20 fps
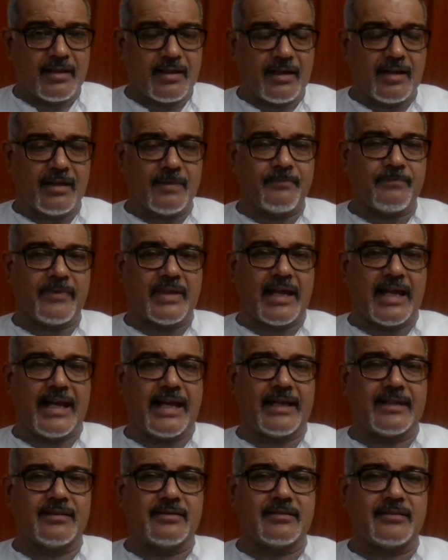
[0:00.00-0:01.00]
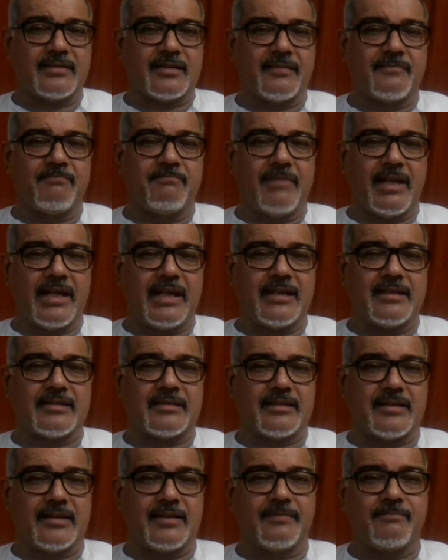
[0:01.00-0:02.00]
and made
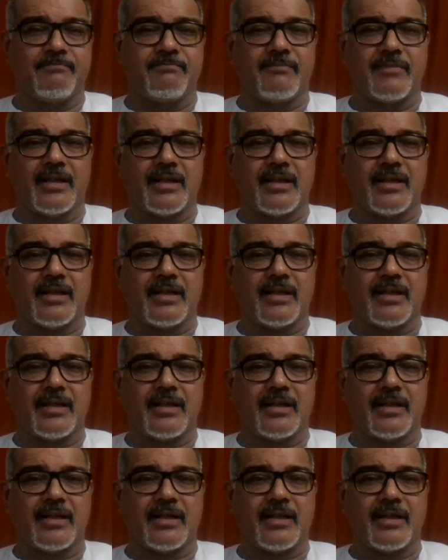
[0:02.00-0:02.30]
him